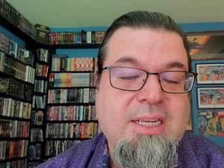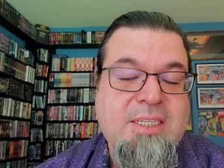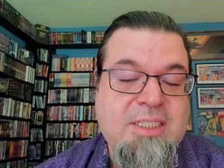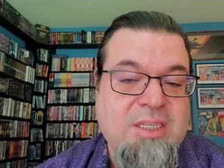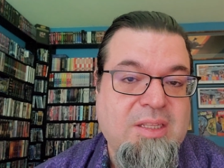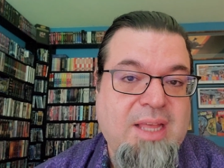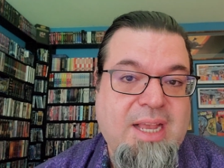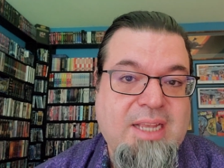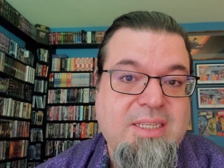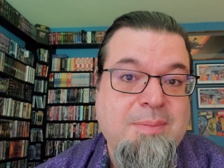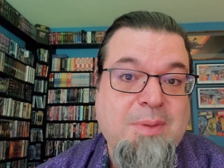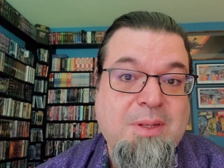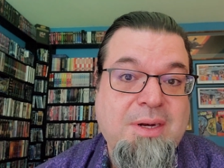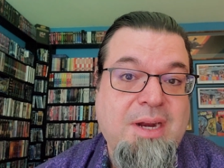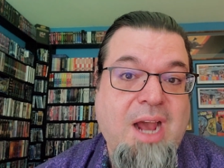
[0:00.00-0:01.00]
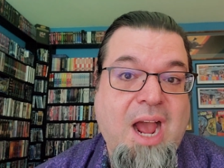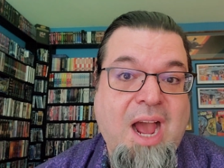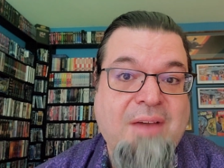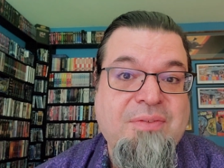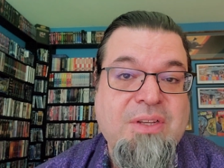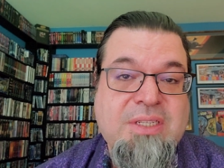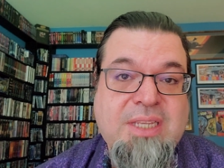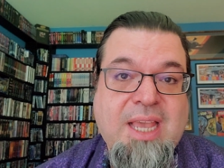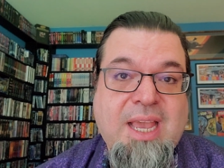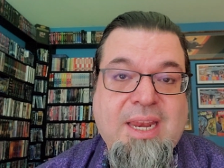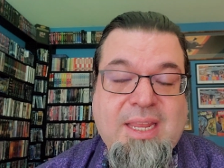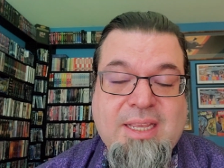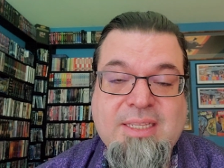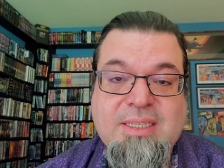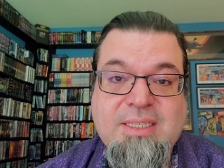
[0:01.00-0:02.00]
still has the ability to
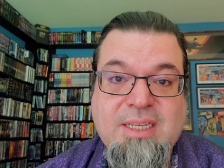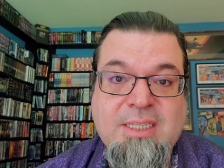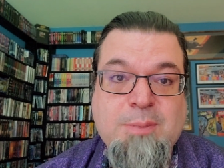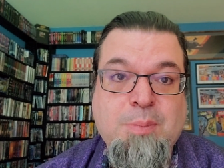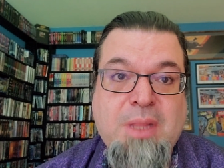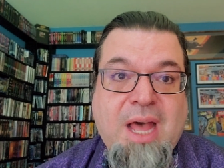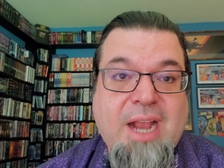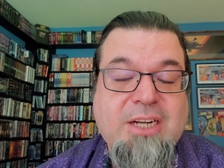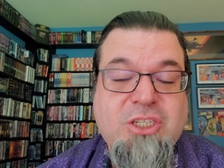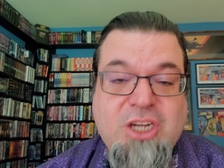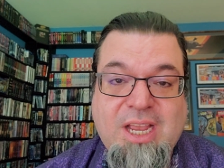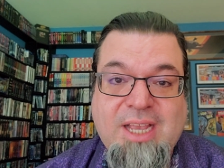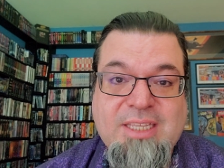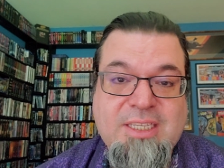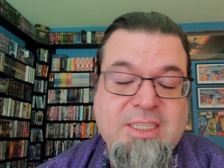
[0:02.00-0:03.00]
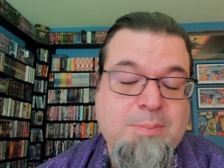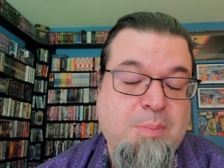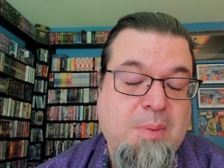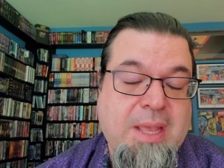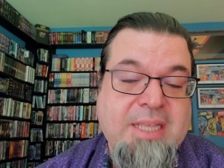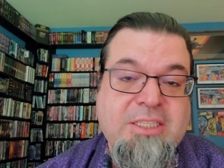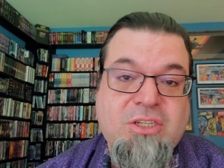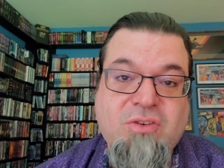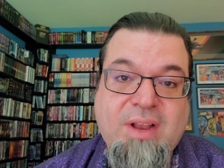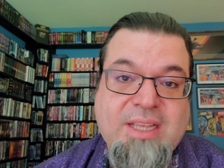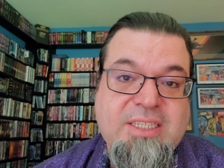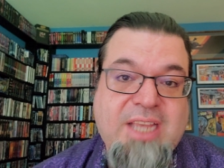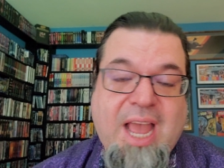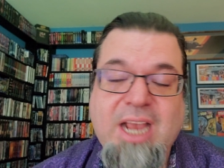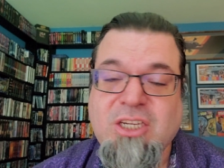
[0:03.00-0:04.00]
obfuscate its its blockchains, its its
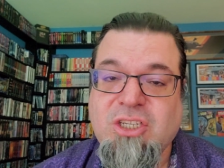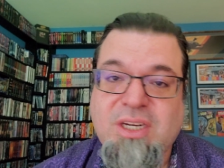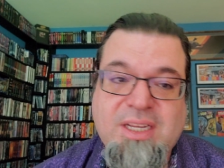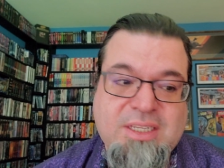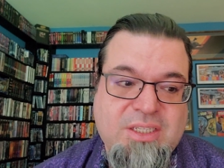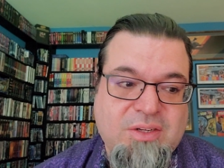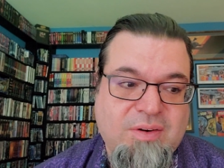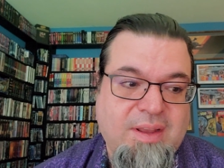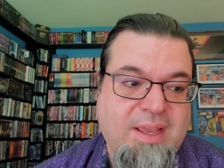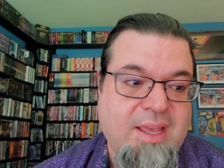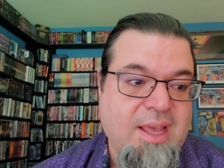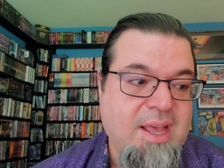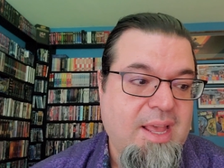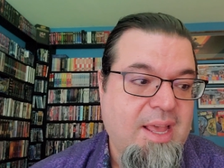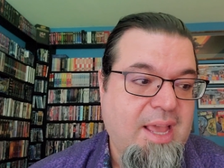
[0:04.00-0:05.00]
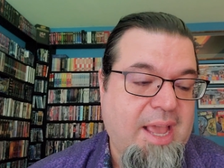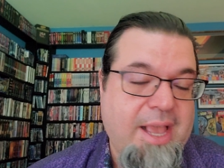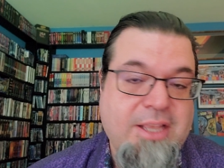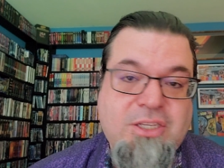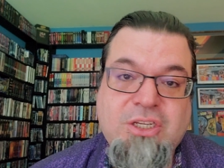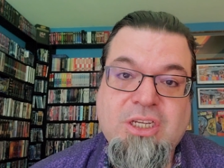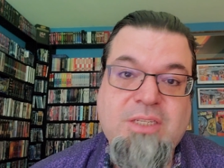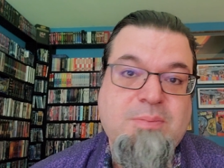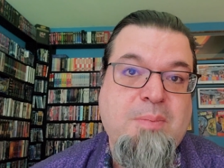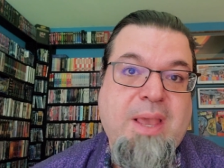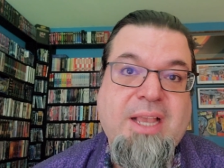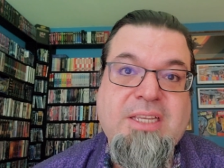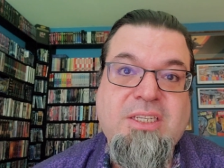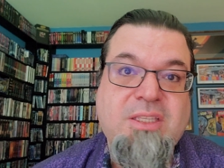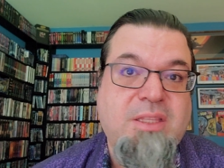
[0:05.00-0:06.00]
transaction history, it just
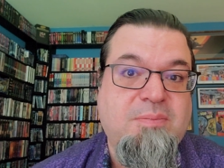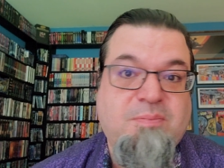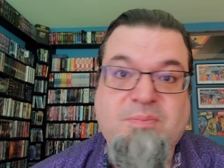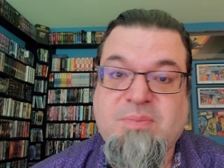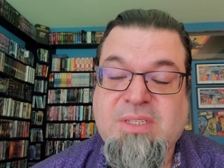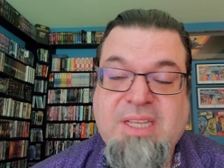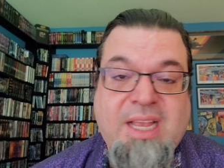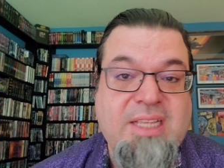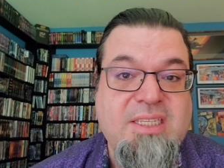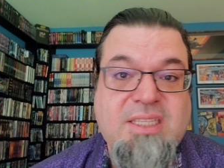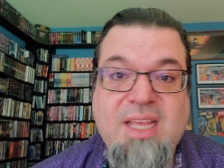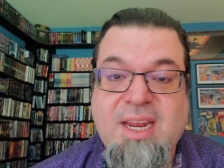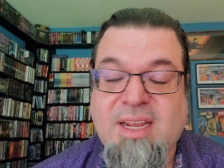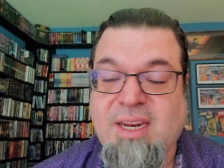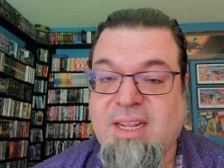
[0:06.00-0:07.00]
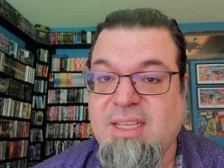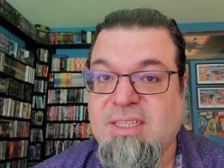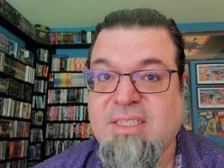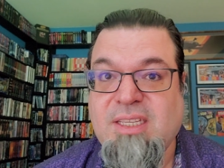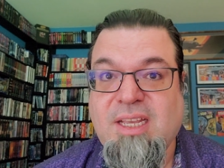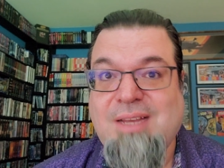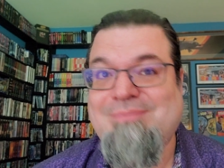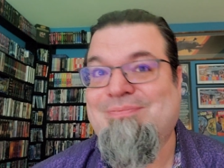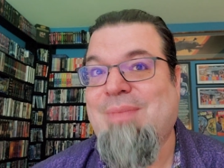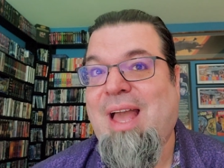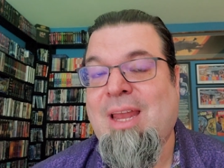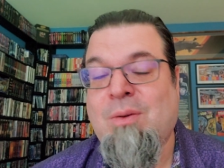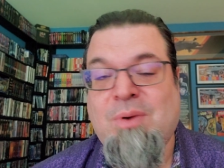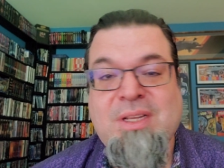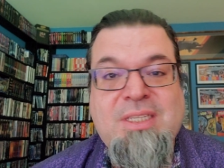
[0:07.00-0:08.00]
makes sense that it is
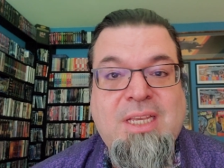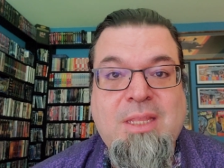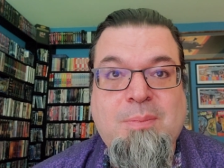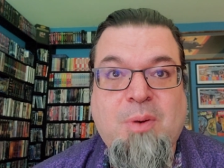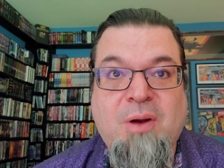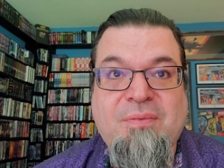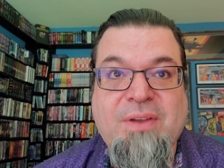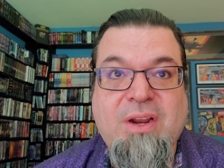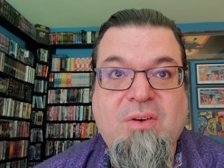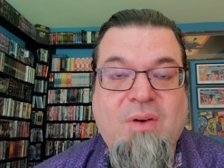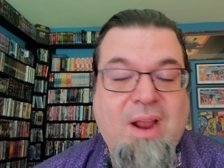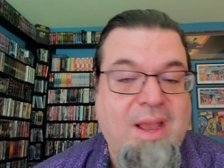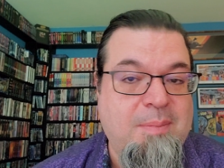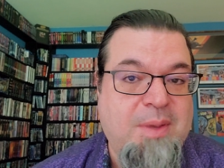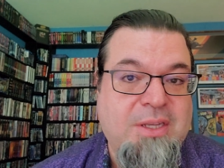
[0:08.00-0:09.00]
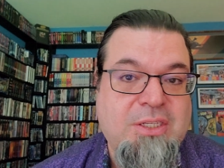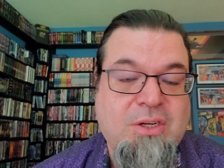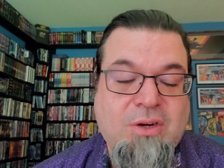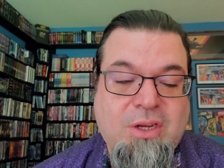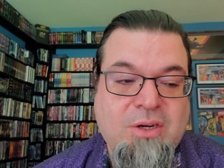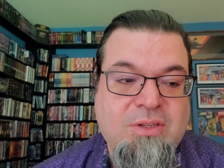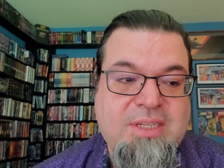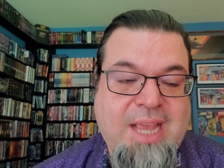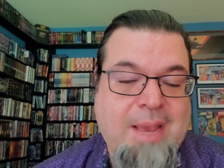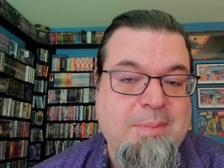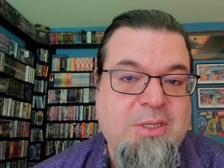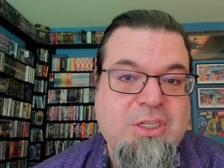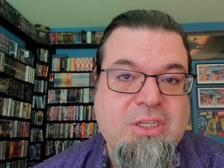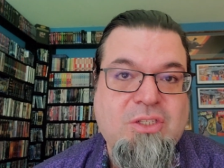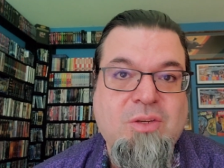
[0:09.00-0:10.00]
I don't want to say the perfect crime because you're, you're
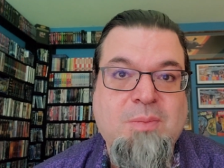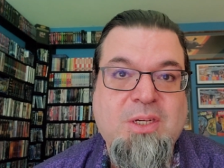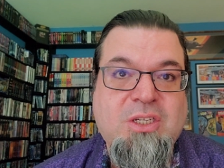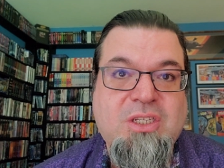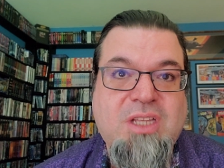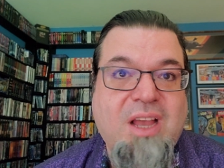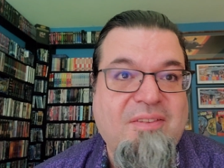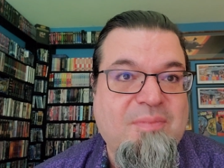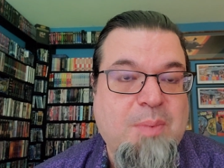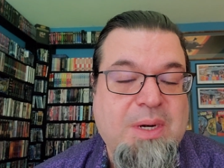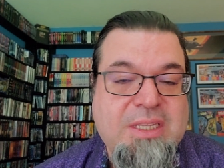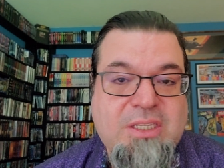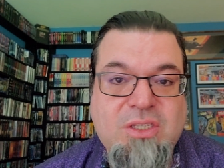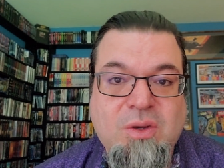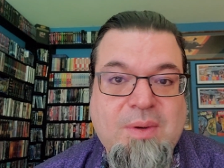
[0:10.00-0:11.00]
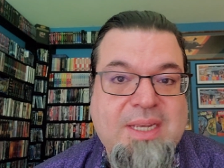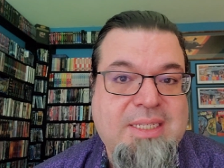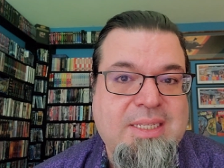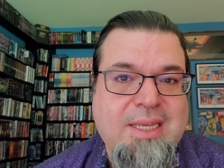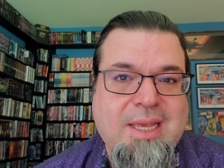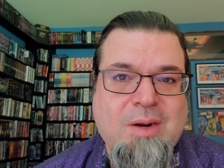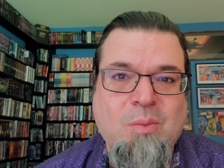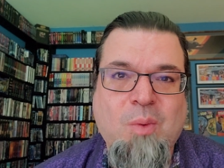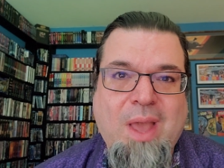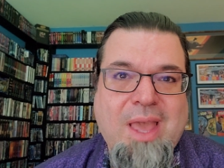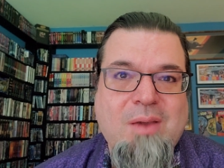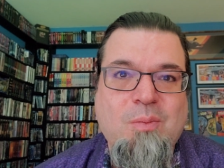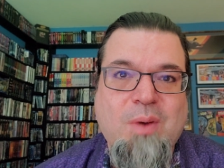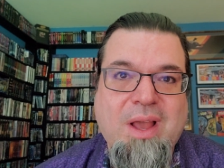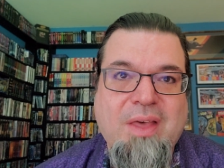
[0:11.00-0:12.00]
damaging so much stuff, but it's so easy to get
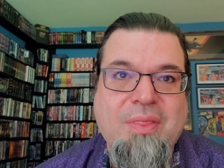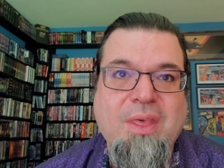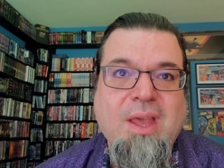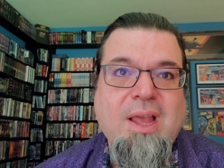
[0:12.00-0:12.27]
away with.